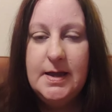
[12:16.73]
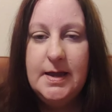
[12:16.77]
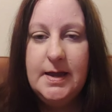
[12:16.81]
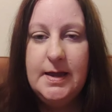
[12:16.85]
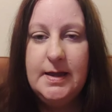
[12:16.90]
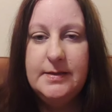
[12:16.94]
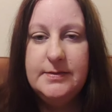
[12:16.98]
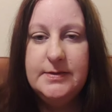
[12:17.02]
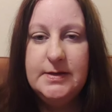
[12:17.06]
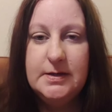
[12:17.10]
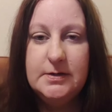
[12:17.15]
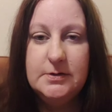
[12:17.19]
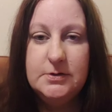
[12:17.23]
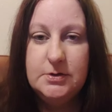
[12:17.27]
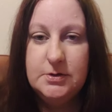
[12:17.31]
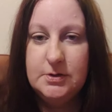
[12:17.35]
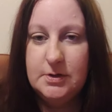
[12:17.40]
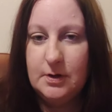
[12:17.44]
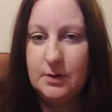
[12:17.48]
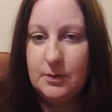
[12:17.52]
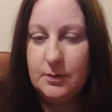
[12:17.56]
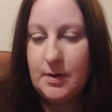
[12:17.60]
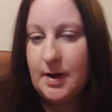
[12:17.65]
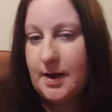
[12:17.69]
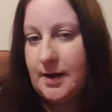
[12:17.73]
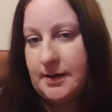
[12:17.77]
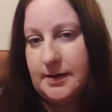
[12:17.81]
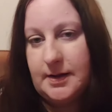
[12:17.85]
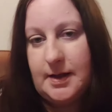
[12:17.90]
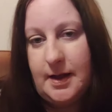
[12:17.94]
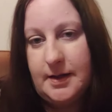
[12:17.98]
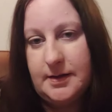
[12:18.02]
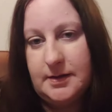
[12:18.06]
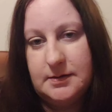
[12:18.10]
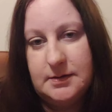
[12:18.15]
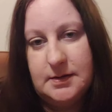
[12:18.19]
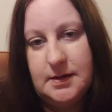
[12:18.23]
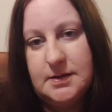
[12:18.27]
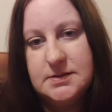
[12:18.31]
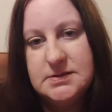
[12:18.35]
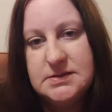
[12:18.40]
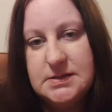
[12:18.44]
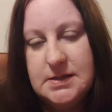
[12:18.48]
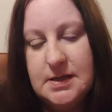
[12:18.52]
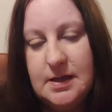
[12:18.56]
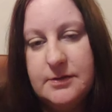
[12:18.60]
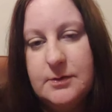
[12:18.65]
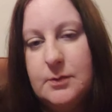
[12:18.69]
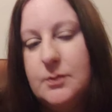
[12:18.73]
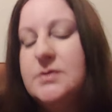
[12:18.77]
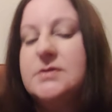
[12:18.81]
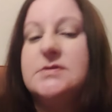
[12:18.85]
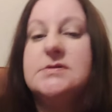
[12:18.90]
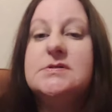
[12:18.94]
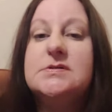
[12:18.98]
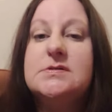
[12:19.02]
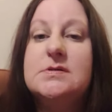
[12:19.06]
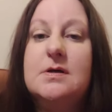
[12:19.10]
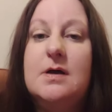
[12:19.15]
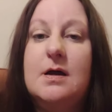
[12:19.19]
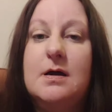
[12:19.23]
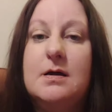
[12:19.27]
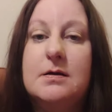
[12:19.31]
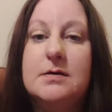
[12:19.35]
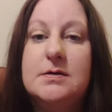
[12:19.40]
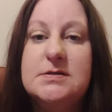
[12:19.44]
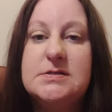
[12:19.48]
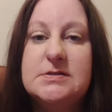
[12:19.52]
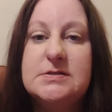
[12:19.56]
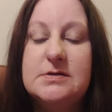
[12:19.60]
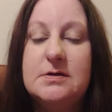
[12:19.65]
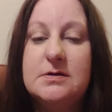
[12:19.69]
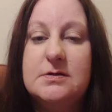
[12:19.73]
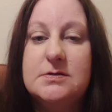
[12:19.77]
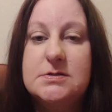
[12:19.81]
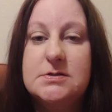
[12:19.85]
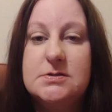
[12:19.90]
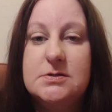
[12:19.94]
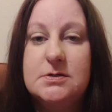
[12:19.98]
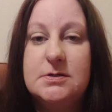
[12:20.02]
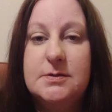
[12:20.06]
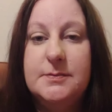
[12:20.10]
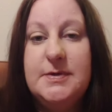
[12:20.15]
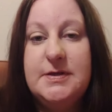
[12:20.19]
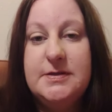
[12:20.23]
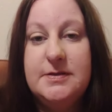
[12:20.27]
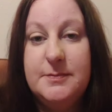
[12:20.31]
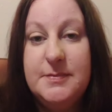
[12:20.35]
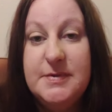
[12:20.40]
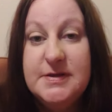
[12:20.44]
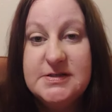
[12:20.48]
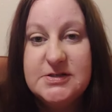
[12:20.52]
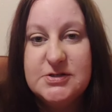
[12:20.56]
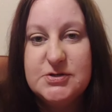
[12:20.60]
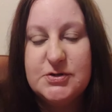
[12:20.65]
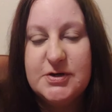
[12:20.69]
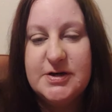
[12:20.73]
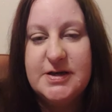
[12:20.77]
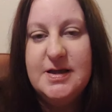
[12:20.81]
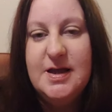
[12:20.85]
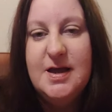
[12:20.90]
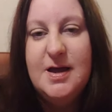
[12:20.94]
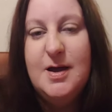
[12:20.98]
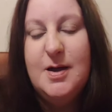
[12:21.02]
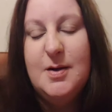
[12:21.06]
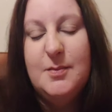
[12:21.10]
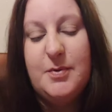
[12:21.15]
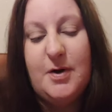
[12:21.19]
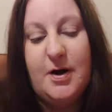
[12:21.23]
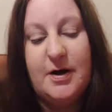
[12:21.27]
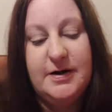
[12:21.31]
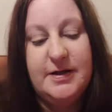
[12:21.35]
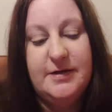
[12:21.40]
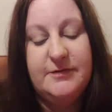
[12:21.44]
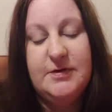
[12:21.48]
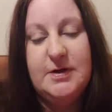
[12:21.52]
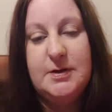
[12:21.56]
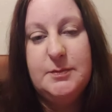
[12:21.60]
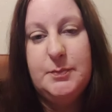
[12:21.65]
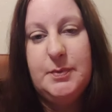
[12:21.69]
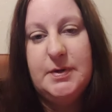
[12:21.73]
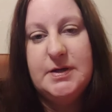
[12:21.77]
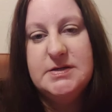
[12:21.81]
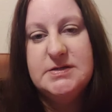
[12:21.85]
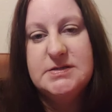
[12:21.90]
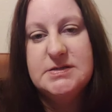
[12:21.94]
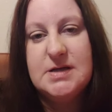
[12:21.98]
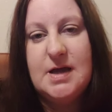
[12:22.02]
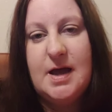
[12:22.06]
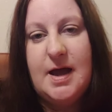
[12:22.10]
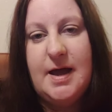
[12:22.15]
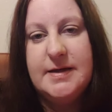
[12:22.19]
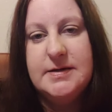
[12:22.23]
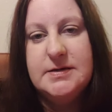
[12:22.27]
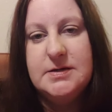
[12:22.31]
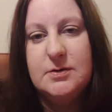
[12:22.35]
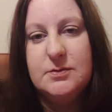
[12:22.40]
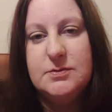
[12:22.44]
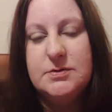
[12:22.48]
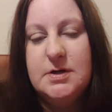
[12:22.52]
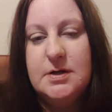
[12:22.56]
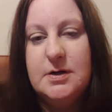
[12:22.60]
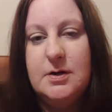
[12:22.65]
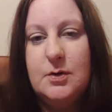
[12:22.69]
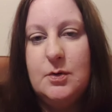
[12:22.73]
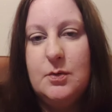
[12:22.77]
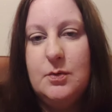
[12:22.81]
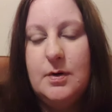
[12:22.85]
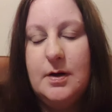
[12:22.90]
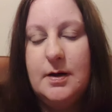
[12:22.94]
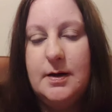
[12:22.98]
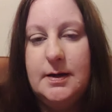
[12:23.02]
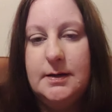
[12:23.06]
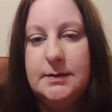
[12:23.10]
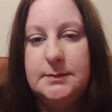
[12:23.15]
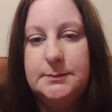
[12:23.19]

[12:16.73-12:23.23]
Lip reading: and then, you know, I guess the other one's is going to be the mystery part of it, but I don't know